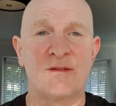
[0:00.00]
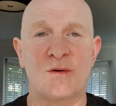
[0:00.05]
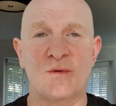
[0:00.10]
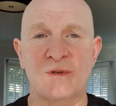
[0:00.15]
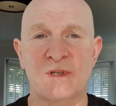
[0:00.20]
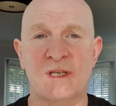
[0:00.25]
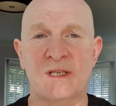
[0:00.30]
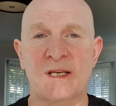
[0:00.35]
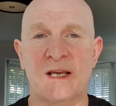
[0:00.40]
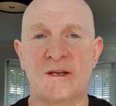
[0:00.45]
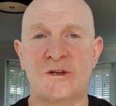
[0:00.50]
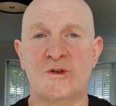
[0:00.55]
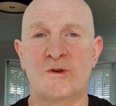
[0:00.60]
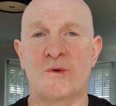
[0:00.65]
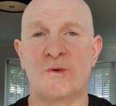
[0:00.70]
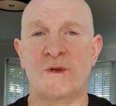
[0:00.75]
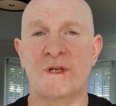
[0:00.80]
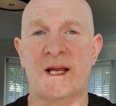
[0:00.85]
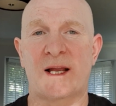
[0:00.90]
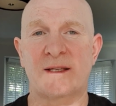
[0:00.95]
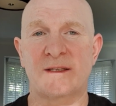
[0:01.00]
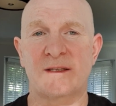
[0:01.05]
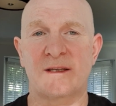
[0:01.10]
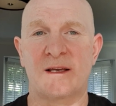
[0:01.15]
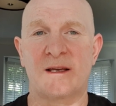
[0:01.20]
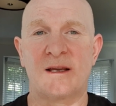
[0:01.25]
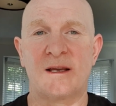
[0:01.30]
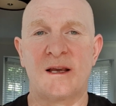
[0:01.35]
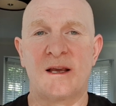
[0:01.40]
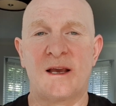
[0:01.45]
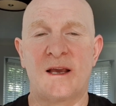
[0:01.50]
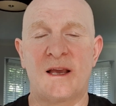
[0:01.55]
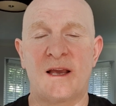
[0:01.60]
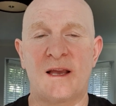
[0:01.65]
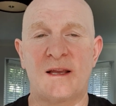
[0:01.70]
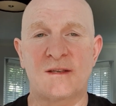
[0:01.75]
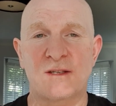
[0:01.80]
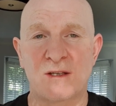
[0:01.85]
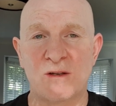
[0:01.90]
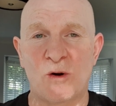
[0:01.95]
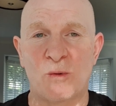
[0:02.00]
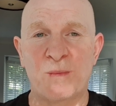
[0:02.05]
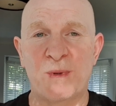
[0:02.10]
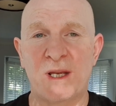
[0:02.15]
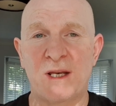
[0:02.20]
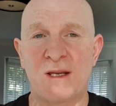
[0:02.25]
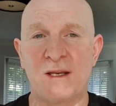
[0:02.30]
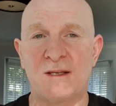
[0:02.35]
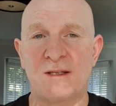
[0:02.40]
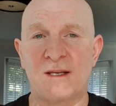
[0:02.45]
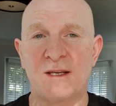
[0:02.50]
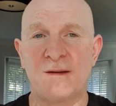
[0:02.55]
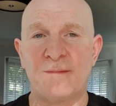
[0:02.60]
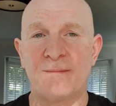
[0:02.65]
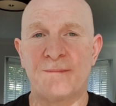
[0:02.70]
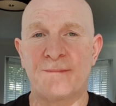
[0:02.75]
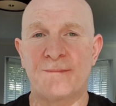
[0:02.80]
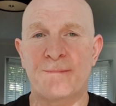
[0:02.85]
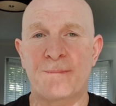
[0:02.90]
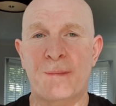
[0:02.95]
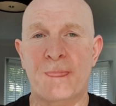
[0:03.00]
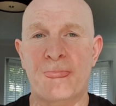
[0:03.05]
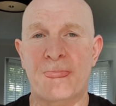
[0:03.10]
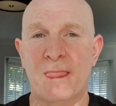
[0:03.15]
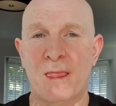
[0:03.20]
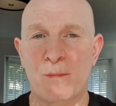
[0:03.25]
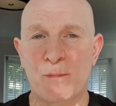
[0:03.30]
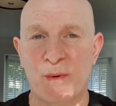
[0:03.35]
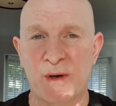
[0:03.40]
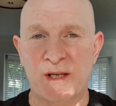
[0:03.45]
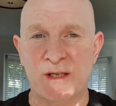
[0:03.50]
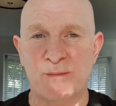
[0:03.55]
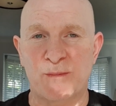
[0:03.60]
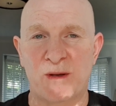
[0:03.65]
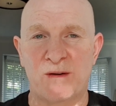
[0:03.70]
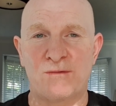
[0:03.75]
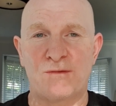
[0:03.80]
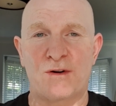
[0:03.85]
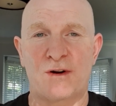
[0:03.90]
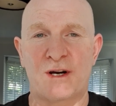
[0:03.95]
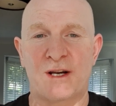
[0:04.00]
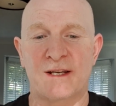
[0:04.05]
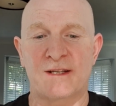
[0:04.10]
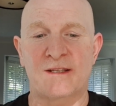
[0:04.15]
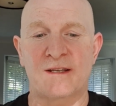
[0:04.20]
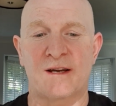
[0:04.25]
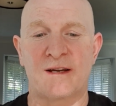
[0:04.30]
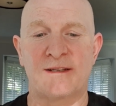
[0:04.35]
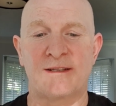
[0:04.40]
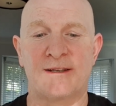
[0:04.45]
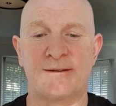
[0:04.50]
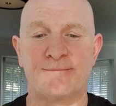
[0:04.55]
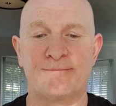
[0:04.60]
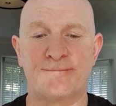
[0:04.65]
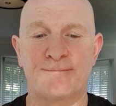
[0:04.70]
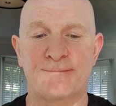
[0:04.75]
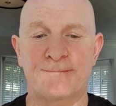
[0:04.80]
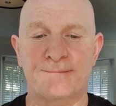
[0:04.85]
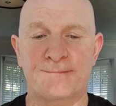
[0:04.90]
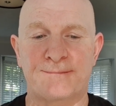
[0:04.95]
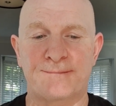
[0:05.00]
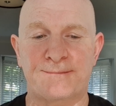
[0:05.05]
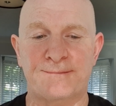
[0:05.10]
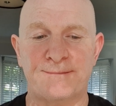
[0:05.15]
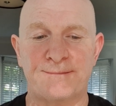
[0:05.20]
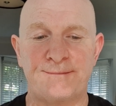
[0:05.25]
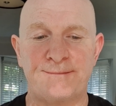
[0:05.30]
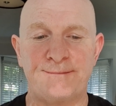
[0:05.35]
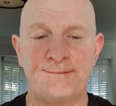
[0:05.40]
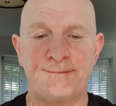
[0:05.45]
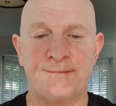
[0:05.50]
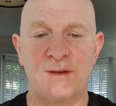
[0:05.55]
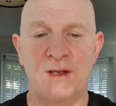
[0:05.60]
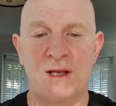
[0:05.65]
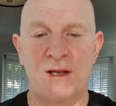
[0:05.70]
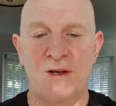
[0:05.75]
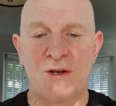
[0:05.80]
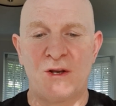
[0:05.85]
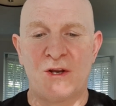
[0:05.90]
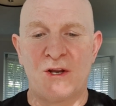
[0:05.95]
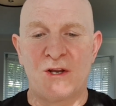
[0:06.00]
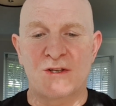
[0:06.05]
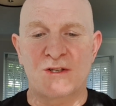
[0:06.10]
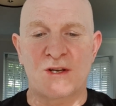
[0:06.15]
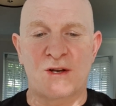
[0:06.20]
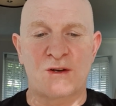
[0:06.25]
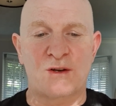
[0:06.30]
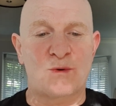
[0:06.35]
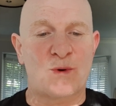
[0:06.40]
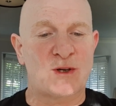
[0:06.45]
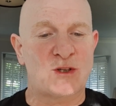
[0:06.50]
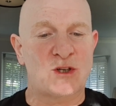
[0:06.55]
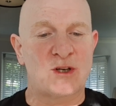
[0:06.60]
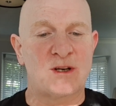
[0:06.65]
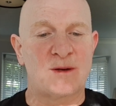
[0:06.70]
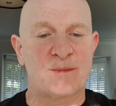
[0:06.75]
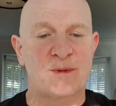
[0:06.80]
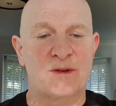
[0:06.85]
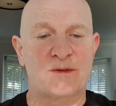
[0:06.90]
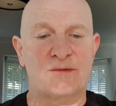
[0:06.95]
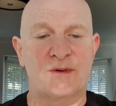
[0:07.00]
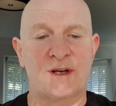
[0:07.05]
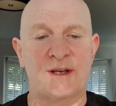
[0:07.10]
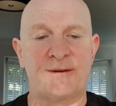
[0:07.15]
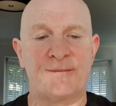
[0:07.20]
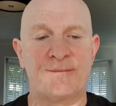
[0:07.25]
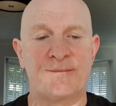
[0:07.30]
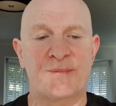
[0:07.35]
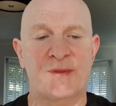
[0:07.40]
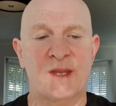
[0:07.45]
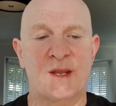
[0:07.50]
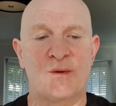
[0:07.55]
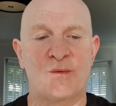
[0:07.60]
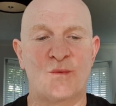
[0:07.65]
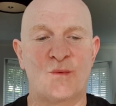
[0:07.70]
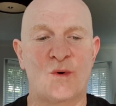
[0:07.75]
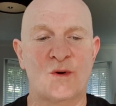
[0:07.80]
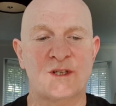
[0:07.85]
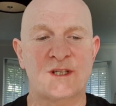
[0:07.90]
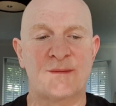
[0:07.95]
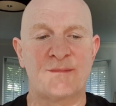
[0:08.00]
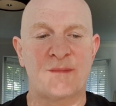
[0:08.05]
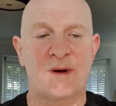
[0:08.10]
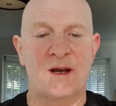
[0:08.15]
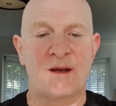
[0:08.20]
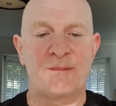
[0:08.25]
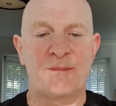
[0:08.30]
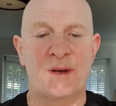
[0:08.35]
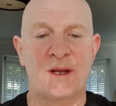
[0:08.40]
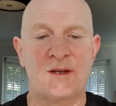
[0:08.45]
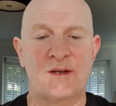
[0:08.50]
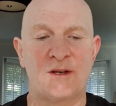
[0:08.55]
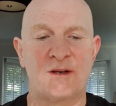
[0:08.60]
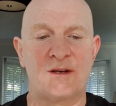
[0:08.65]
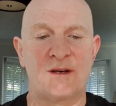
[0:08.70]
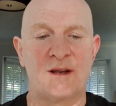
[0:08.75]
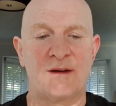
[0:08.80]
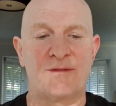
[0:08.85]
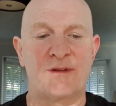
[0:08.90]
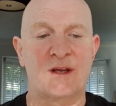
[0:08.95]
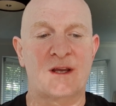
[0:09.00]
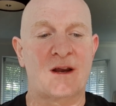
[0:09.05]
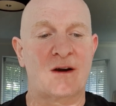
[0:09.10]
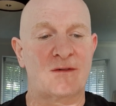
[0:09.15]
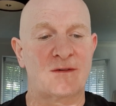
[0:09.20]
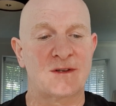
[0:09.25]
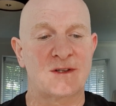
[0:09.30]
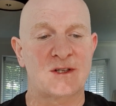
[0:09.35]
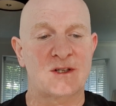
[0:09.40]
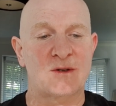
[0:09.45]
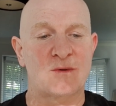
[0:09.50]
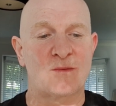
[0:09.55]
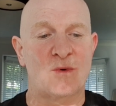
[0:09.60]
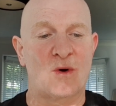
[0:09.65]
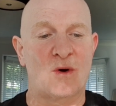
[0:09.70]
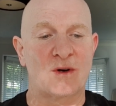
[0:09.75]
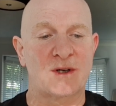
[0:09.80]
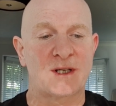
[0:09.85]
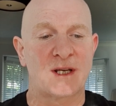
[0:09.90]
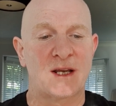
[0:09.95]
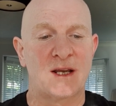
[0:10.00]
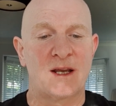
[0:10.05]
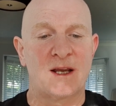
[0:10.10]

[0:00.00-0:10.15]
I was to say a short answer, it's not been easy, but it's been very exciting. So question number 3, what in my opinion of the current squad